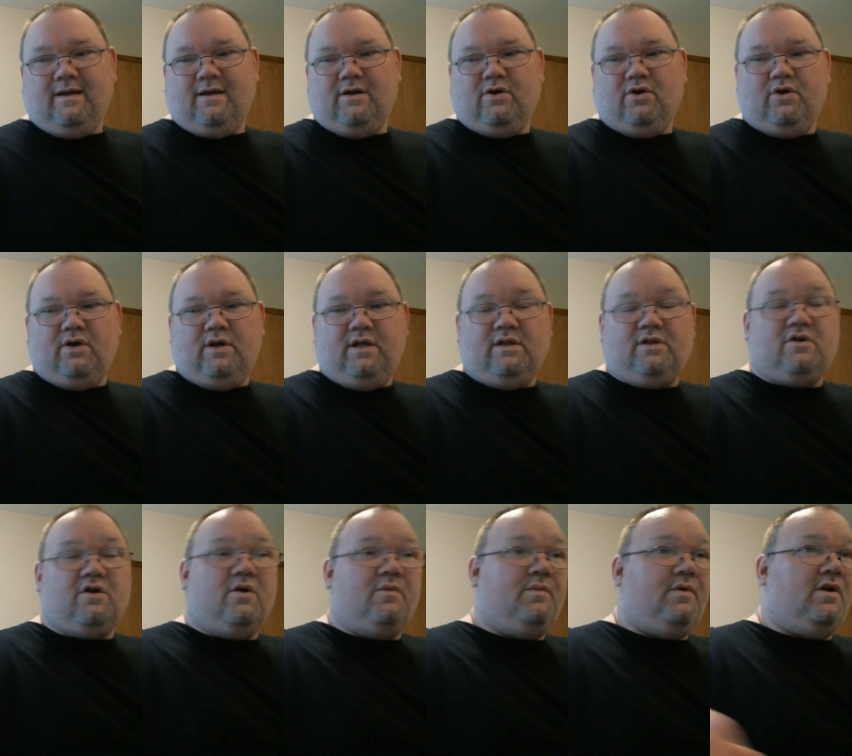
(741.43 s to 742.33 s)
Heard he's
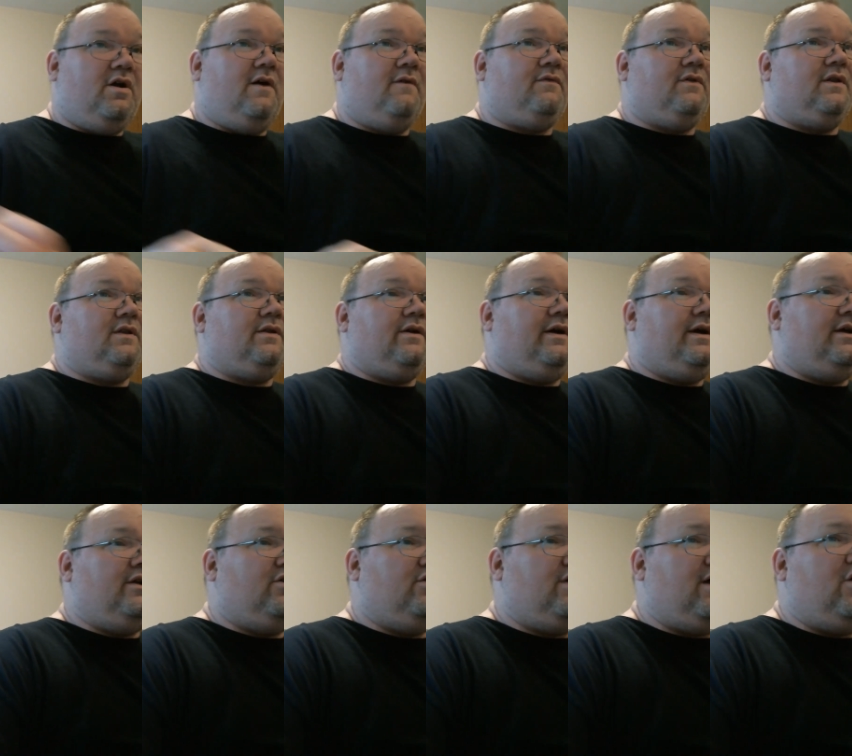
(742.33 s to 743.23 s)
coming off the
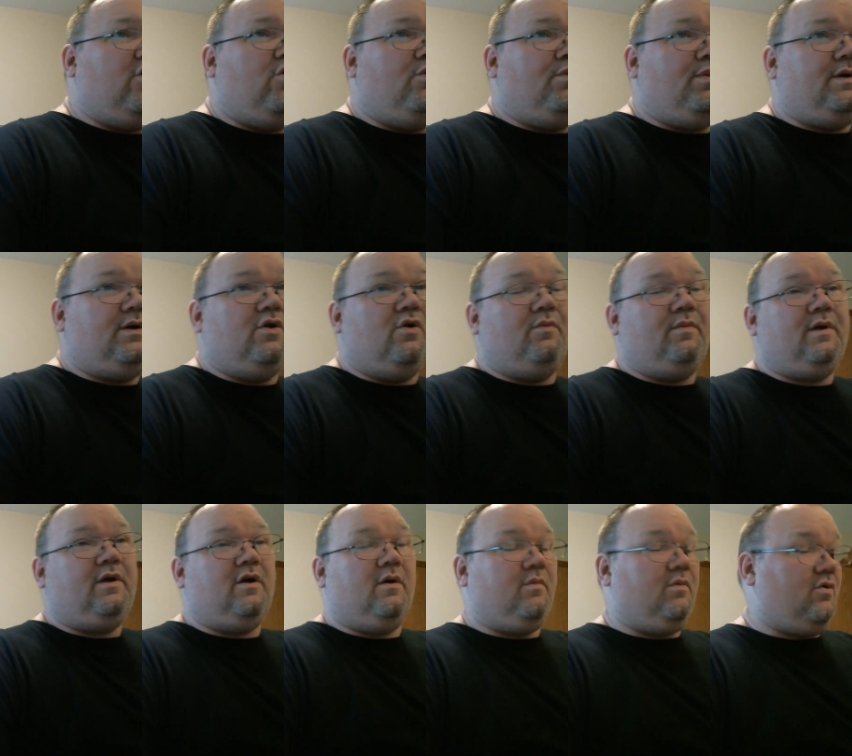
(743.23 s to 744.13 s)
title. I hope it don't
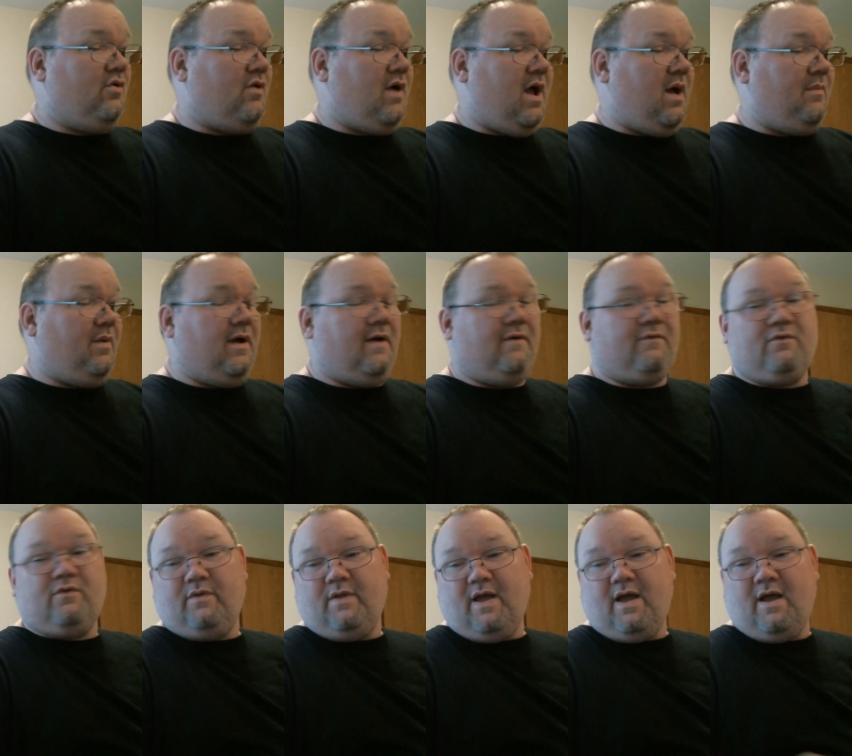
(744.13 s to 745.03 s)
become crap after
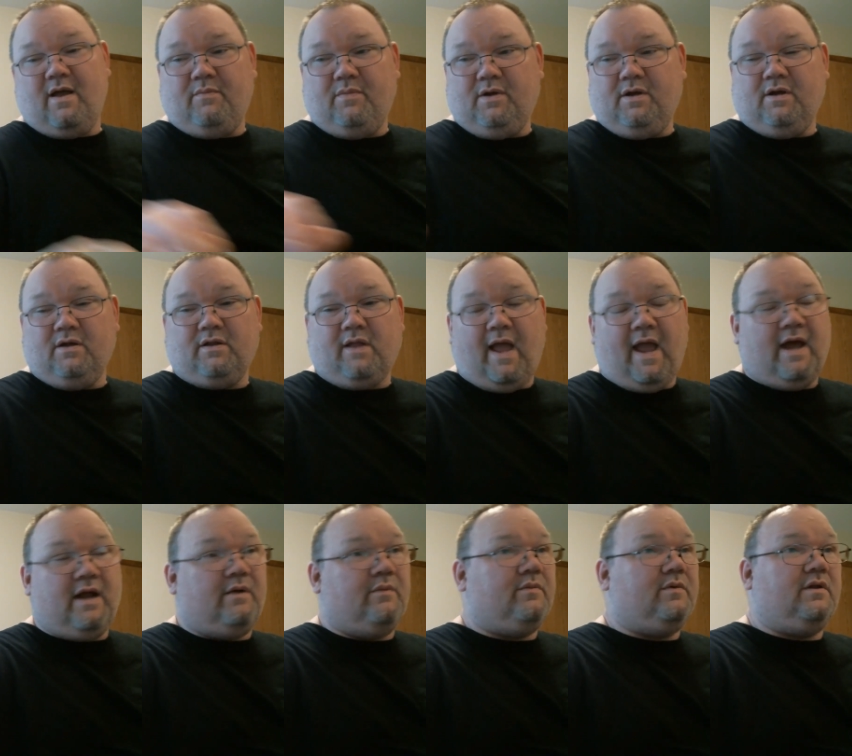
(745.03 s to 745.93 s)
that because
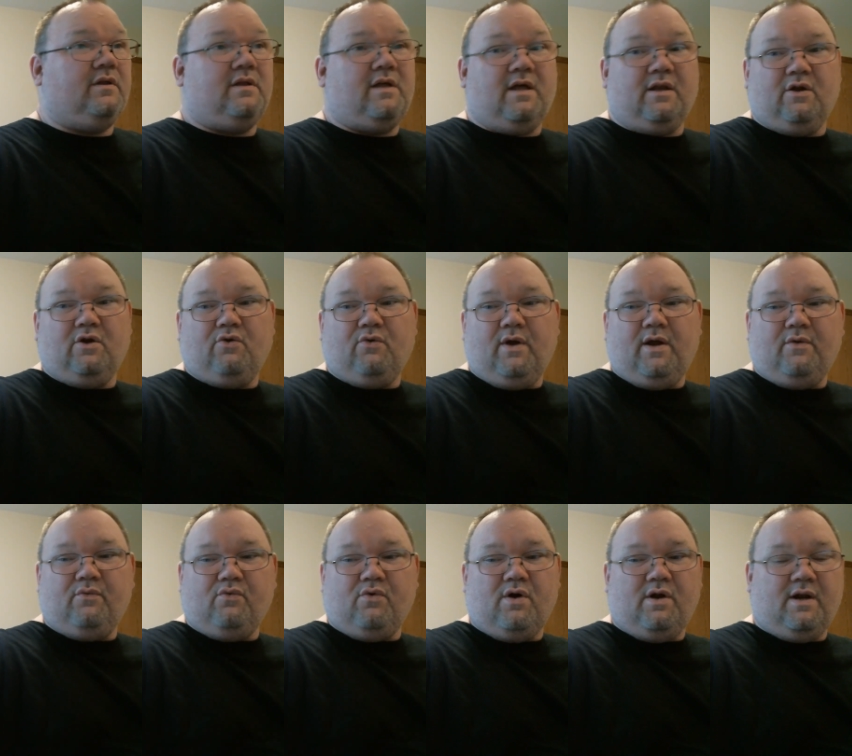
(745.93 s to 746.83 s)
Adams has had a great
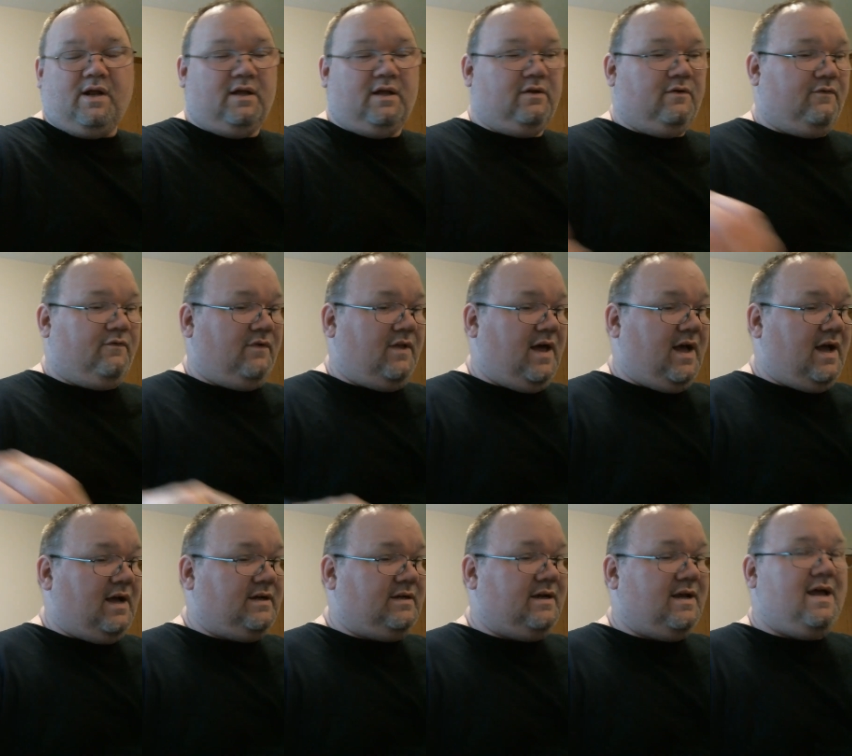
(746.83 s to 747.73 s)
run on the Flash.